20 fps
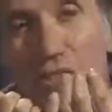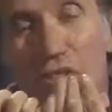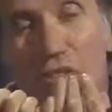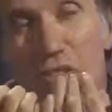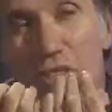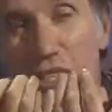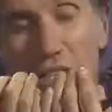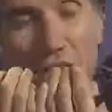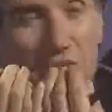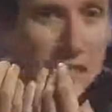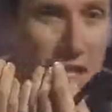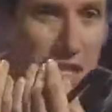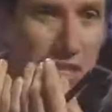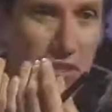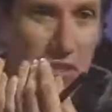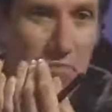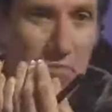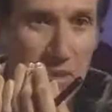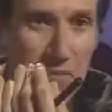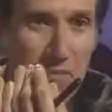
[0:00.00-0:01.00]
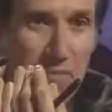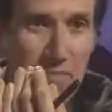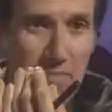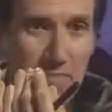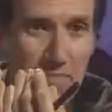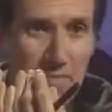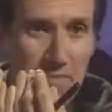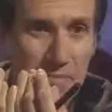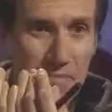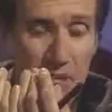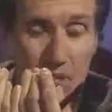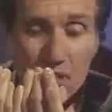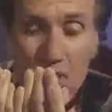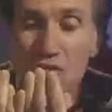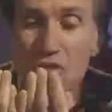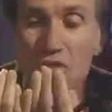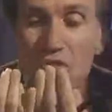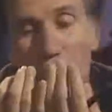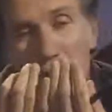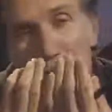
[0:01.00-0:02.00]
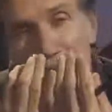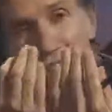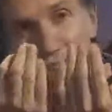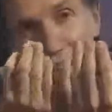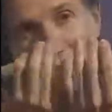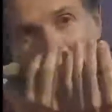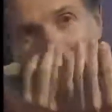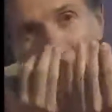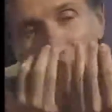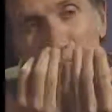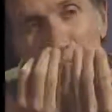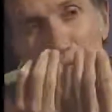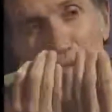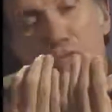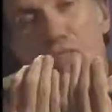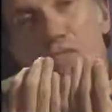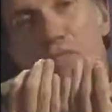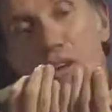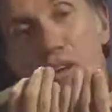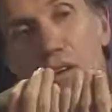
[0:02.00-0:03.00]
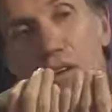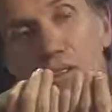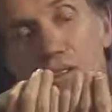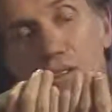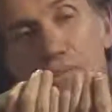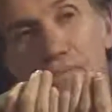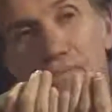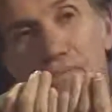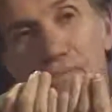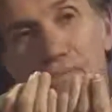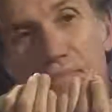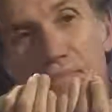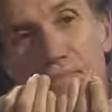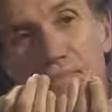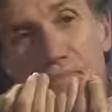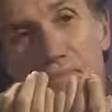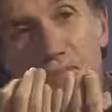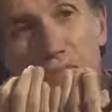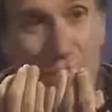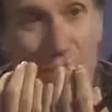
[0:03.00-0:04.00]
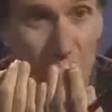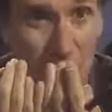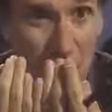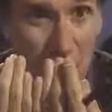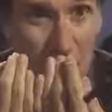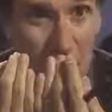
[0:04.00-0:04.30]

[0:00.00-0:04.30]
causing a structural problem, because you want a gap between the blocks. The reason